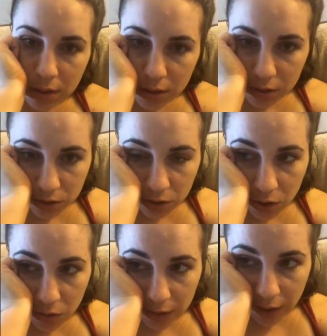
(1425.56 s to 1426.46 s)

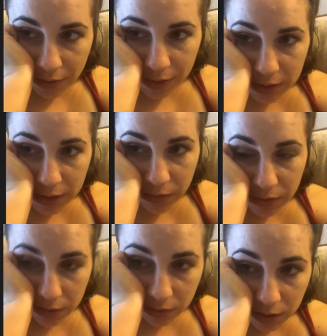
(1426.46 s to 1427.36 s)
So I think
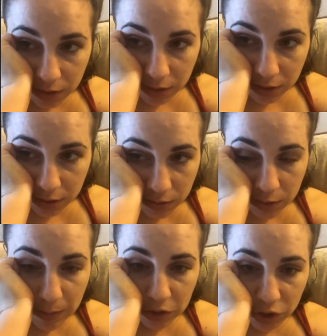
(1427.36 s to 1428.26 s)
it's
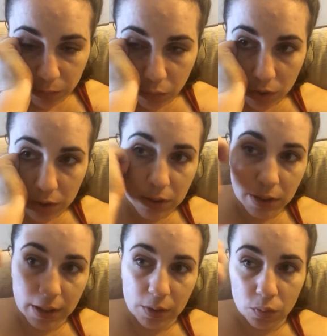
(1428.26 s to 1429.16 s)
especially important to
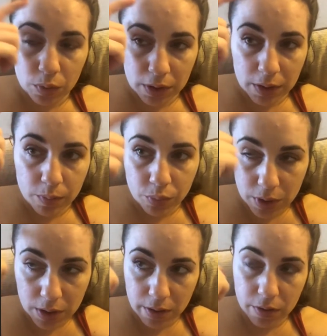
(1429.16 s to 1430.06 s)
like really
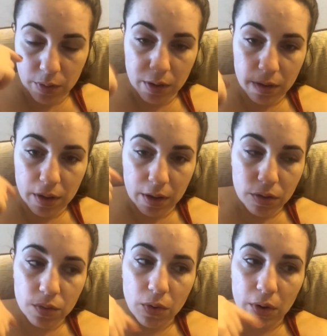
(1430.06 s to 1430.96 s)
breathe and think
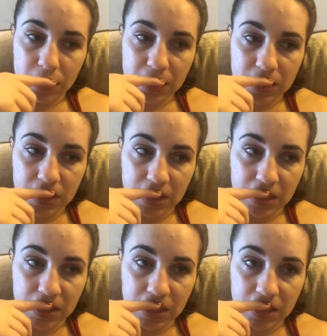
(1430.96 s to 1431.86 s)
through all these
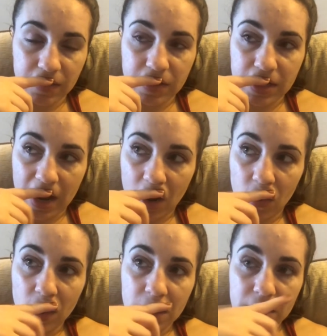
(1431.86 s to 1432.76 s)
things, because even
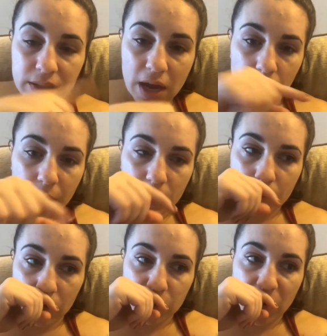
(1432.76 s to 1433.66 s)
now, 10 weeks
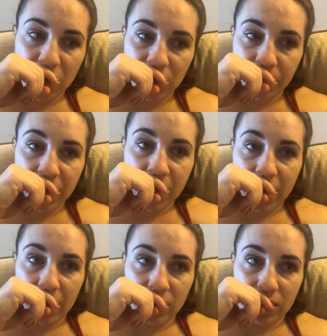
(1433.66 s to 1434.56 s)
postpartum,
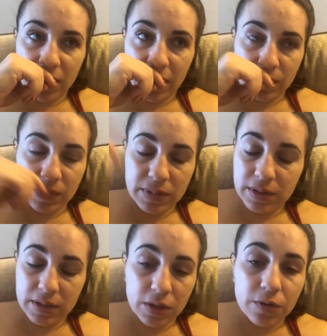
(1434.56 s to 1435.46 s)
I'm
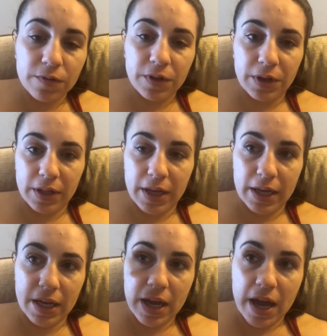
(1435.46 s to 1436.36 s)
still feeling
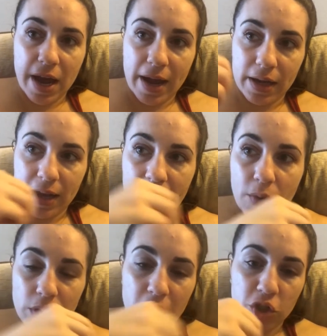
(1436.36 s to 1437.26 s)
like I can't
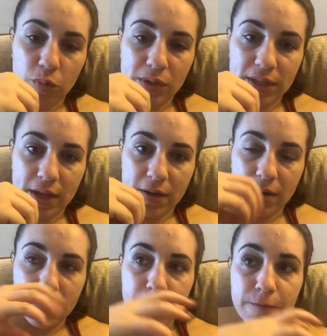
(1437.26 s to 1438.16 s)
100%
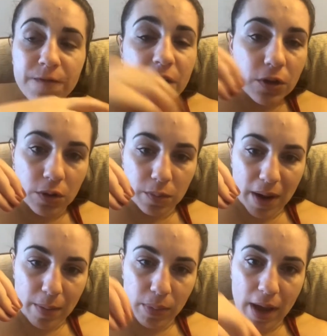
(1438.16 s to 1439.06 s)
feel
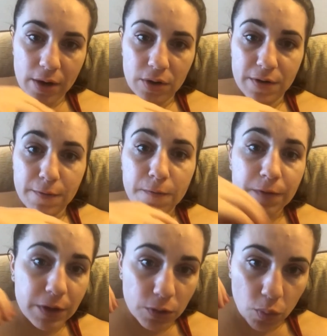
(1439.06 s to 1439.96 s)
my bladder and
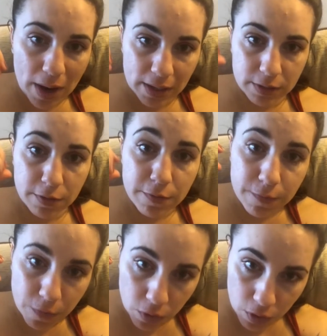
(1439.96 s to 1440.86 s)
feel when it's
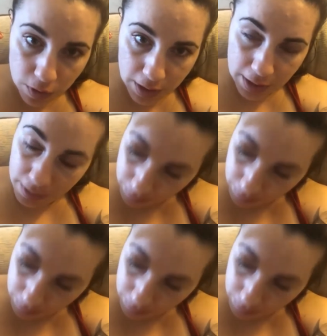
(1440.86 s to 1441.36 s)
full, and